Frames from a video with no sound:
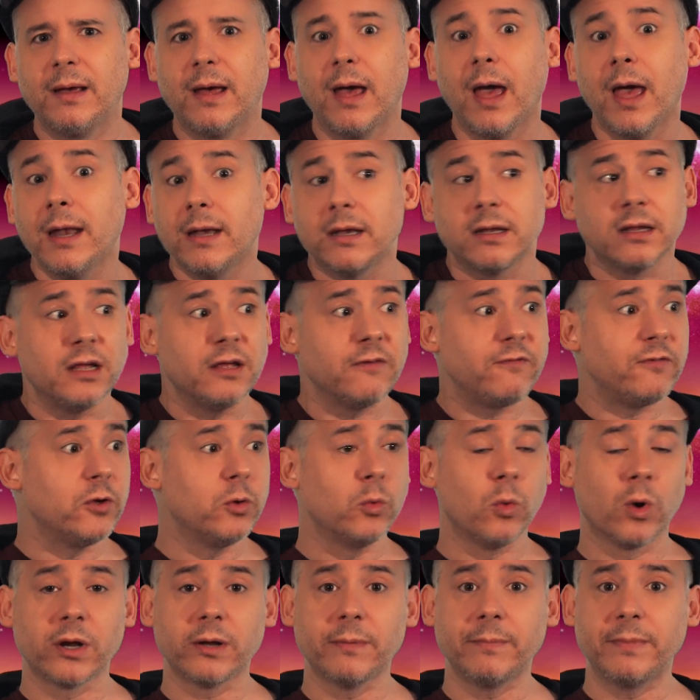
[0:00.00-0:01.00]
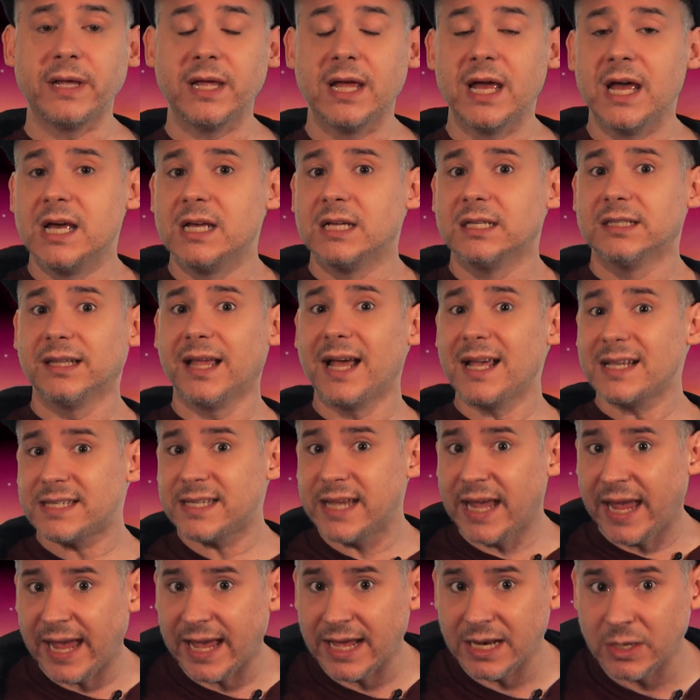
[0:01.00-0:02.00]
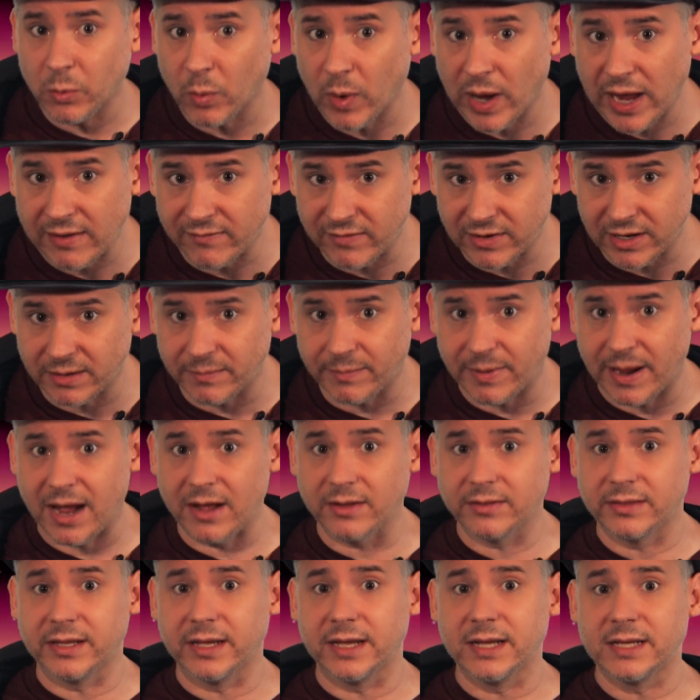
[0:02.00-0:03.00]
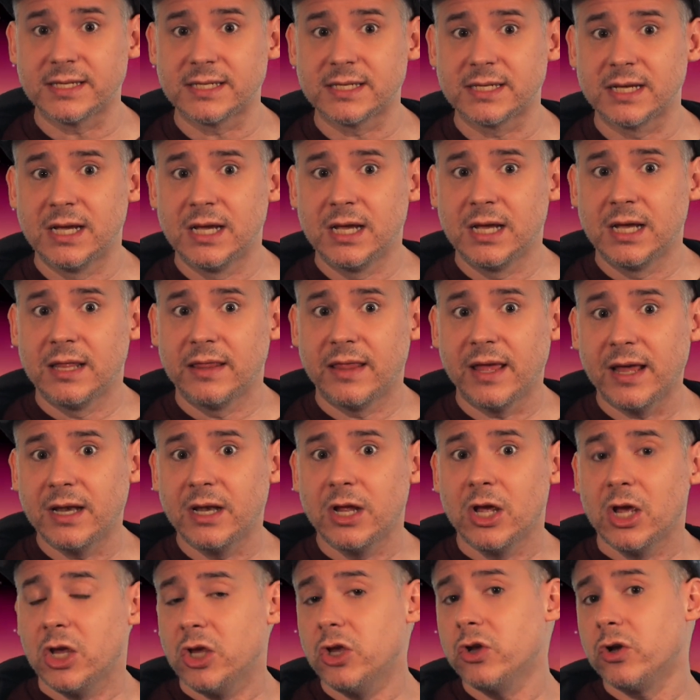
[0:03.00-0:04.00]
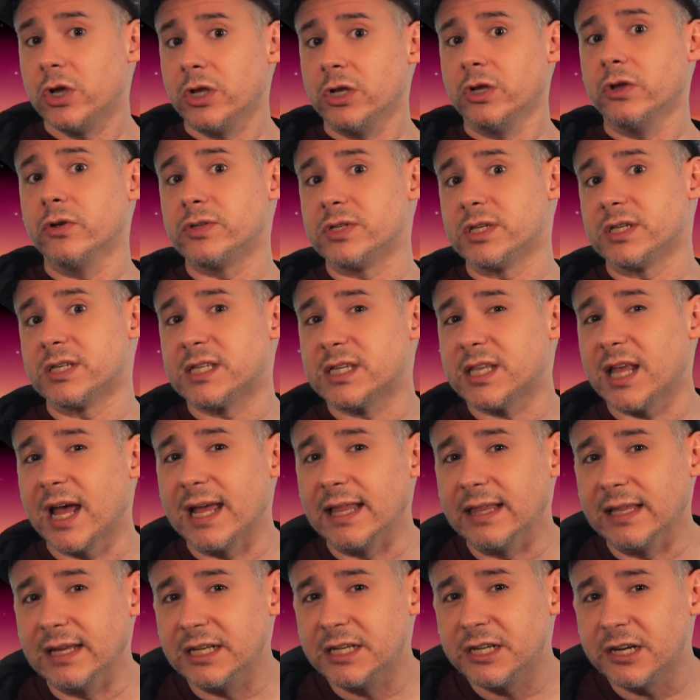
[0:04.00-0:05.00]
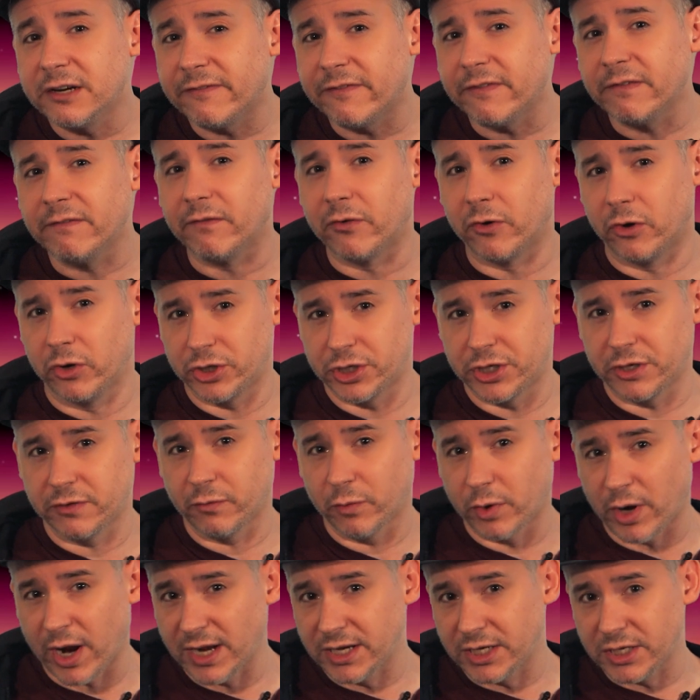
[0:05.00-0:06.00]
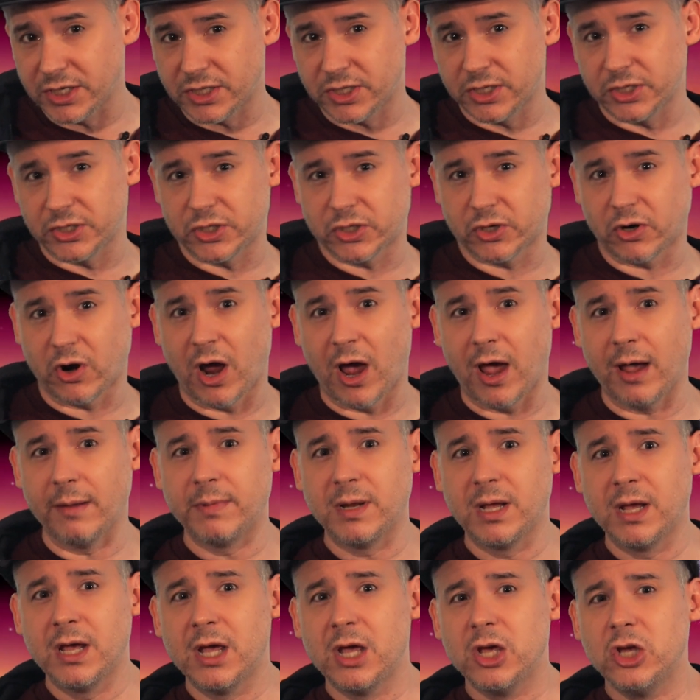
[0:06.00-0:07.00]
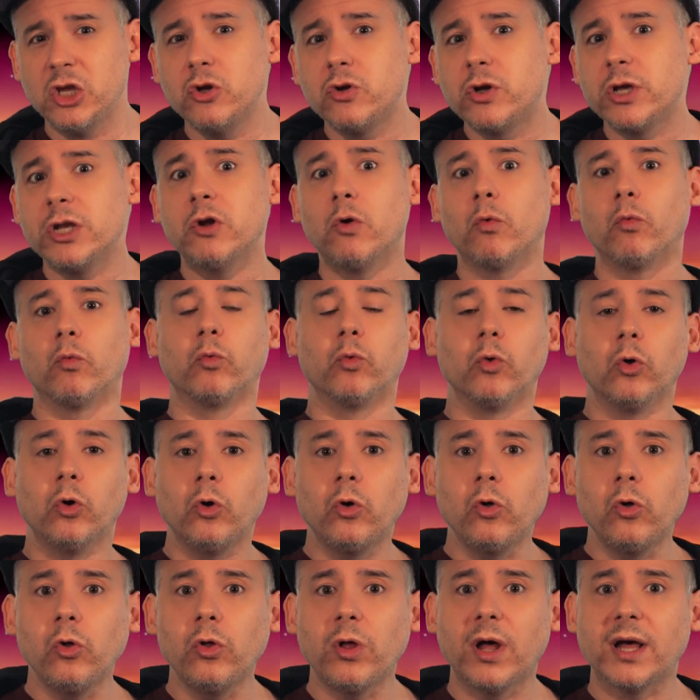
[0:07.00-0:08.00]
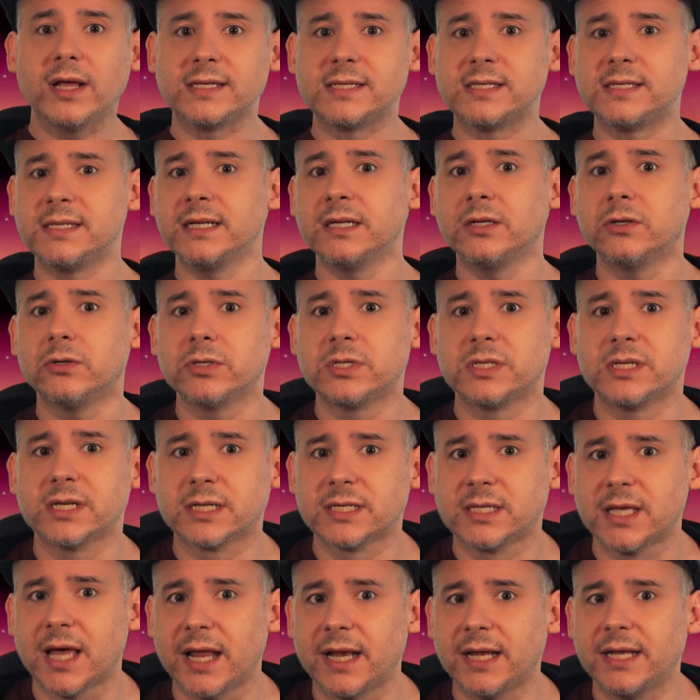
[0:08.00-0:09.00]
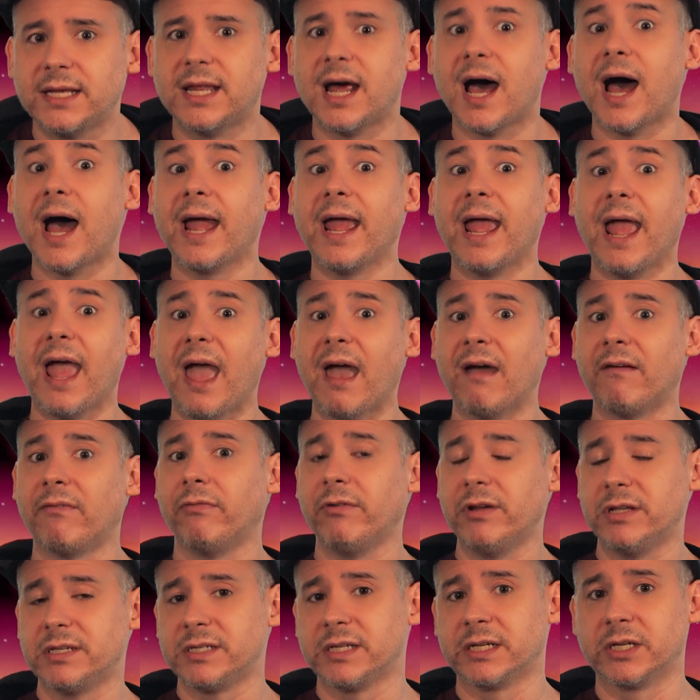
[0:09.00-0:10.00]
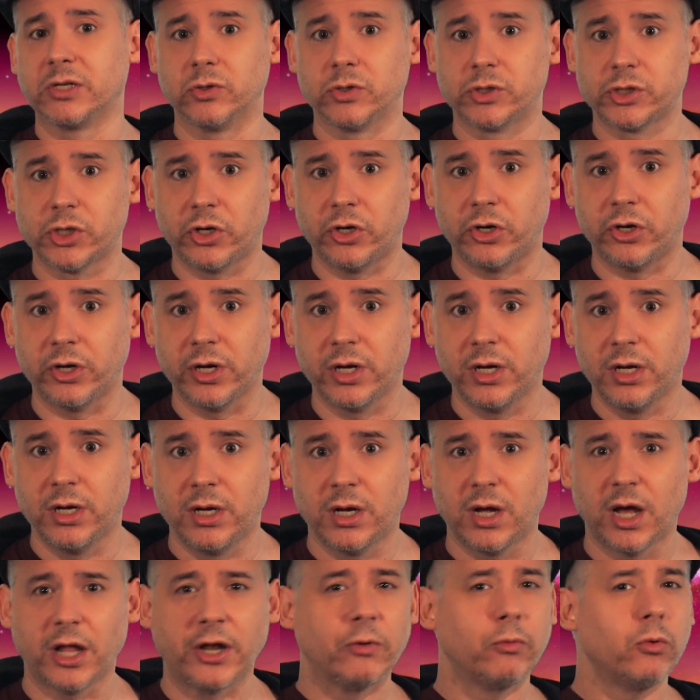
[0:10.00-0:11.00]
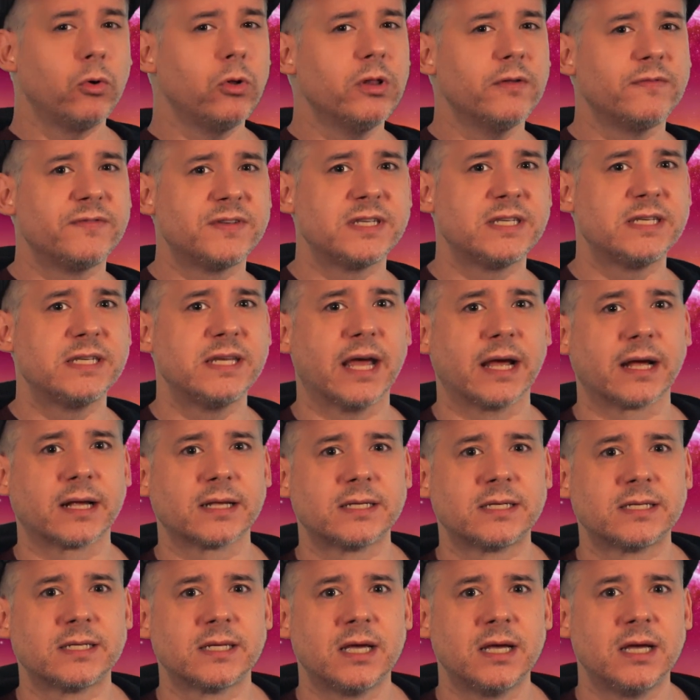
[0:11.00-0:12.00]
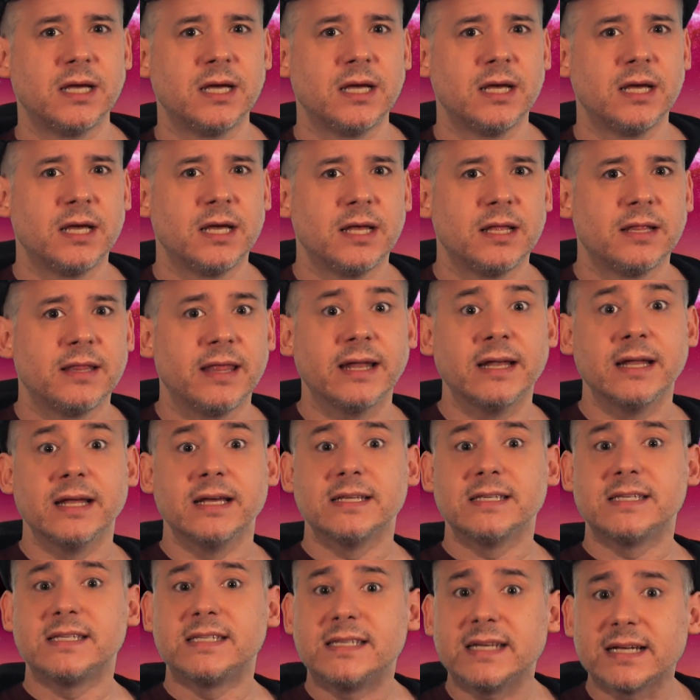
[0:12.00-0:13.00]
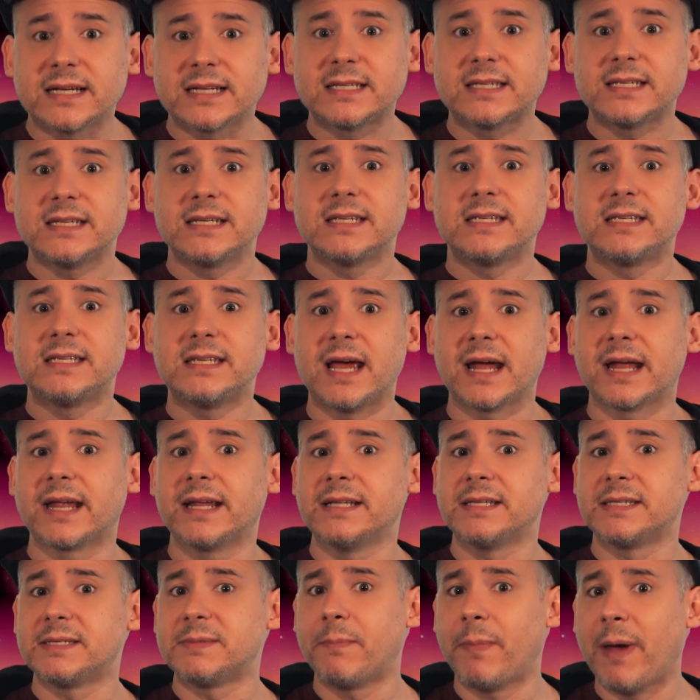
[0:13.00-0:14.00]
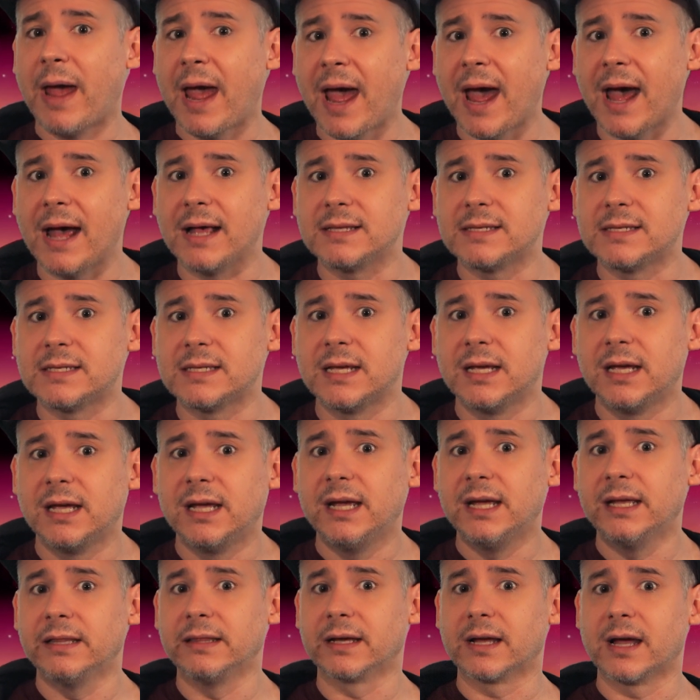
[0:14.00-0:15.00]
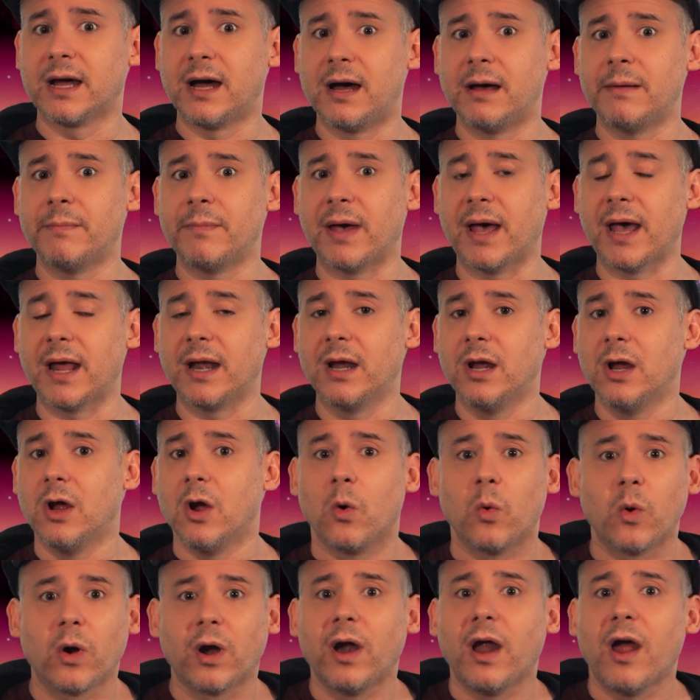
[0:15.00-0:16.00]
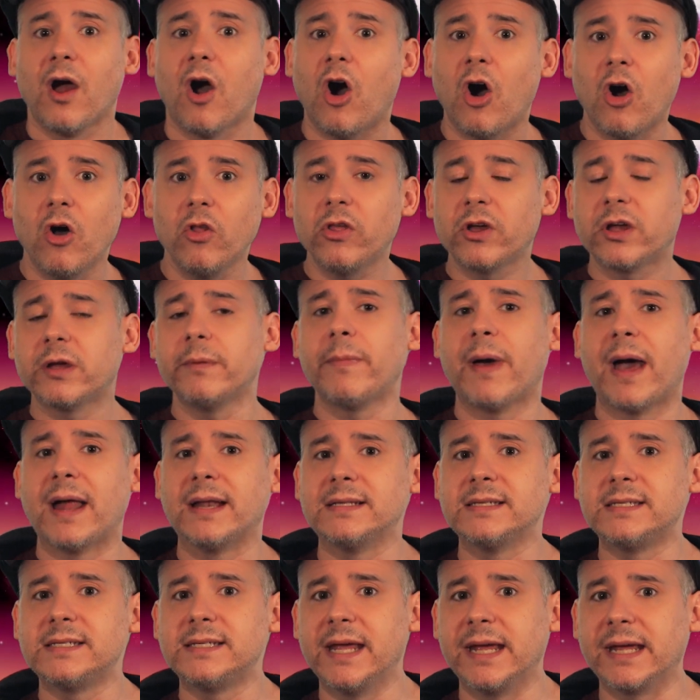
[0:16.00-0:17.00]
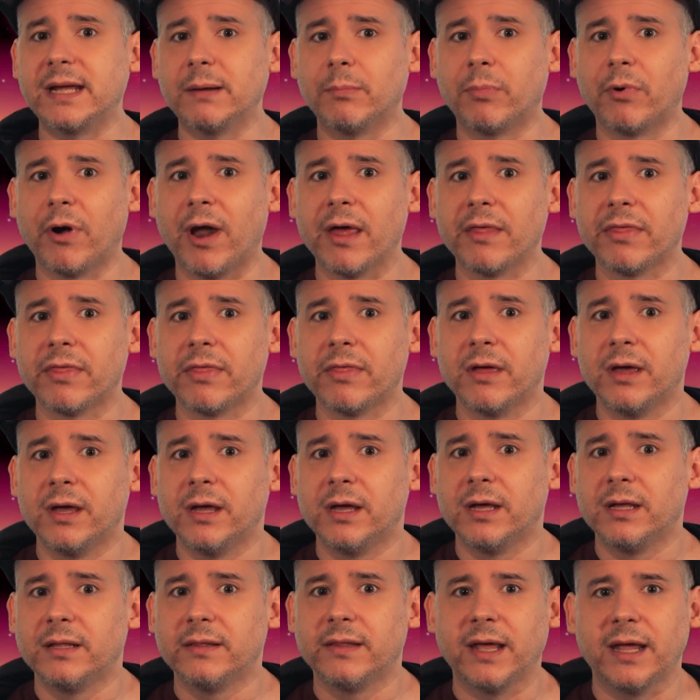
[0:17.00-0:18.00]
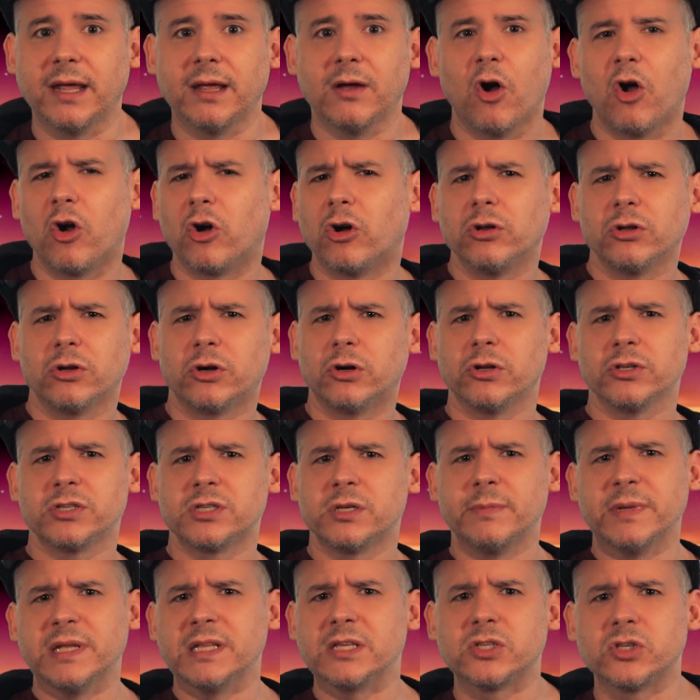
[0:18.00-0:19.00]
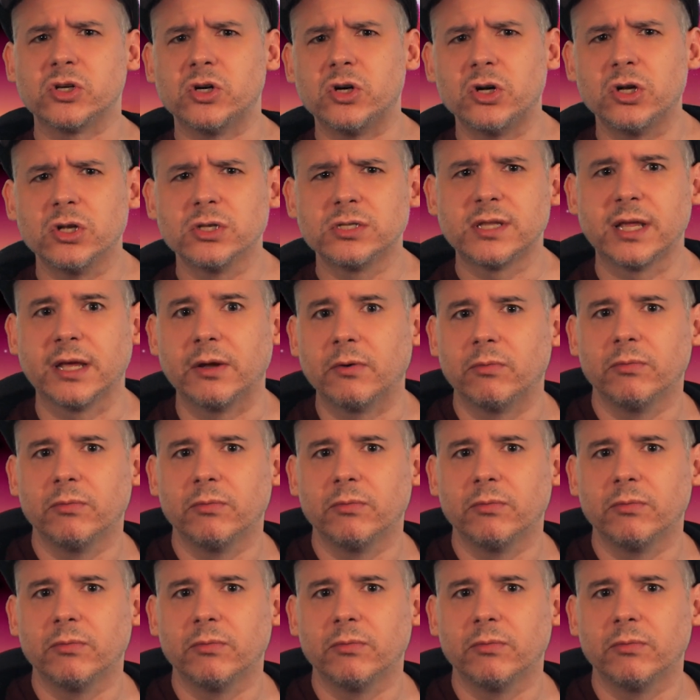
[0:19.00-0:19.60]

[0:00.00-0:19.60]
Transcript: And if you want to be less hand-wavy about this, then you can use a slightly different version of what I just described. You can roll a single 6-sided die every single turn. On a roll of 6, then 6 seconds pass in the combat, where all the combatants take a breath, they hurl some insults, they